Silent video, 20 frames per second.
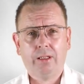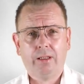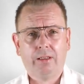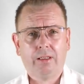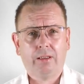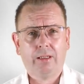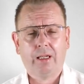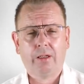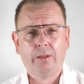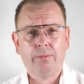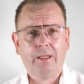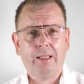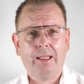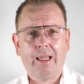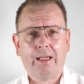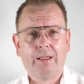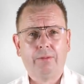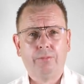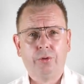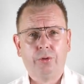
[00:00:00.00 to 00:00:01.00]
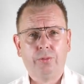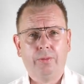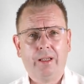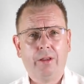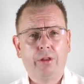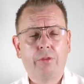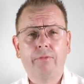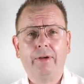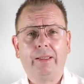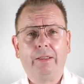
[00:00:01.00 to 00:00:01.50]
It could be lacking
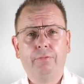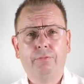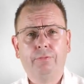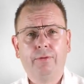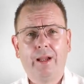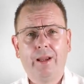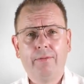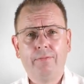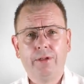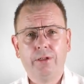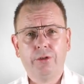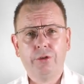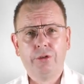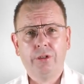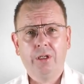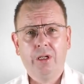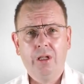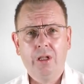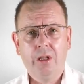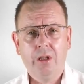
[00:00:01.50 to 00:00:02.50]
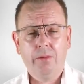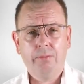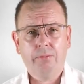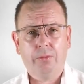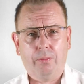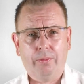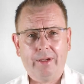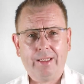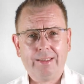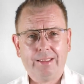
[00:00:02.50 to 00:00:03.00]
between 3 and 5 years,
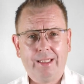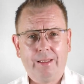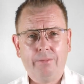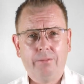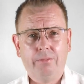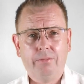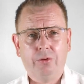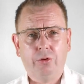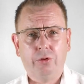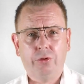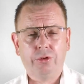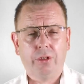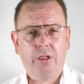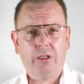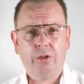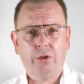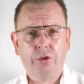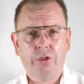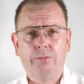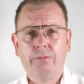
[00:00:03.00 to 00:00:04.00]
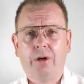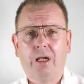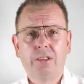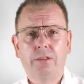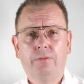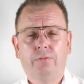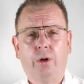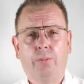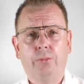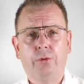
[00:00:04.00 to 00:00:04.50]
but we seem there's a
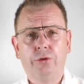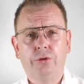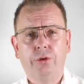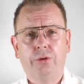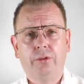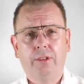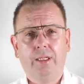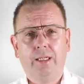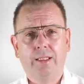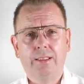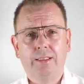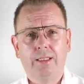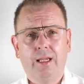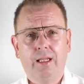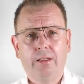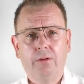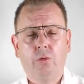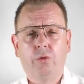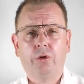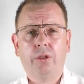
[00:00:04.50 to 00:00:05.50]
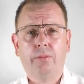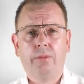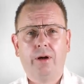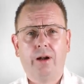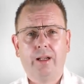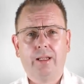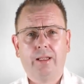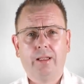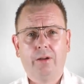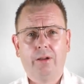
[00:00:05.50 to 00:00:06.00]
massive opportunity inside North
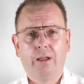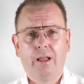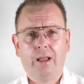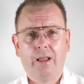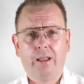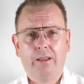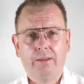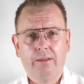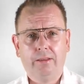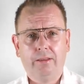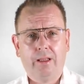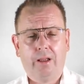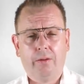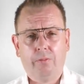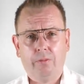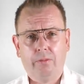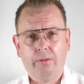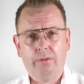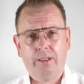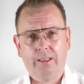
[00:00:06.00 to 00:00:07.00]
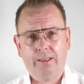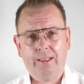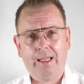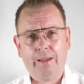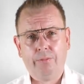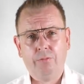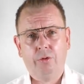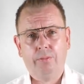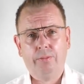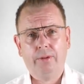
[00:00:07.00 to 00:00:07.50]
America, and the
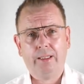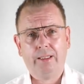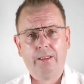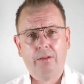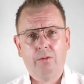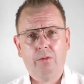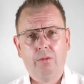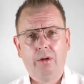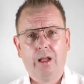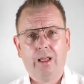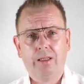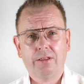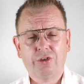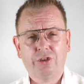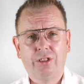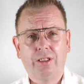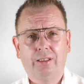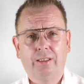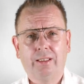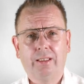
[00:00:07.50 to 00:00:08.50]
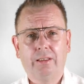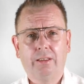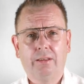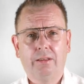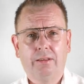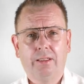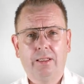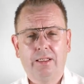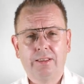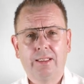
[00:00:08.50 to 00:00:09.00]
team will be scaling
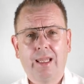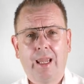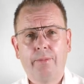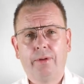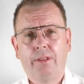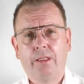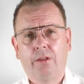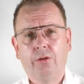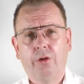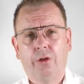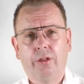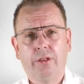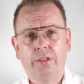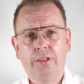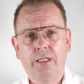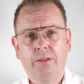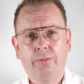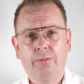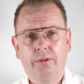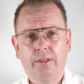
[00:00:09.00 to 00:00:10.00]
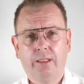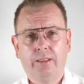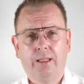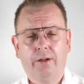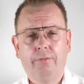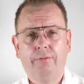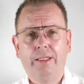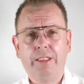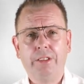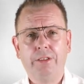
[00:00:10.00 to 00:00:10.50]
this type of technology within
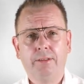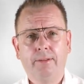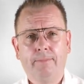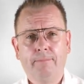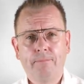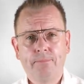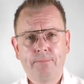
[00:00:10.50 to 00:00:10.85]
that region.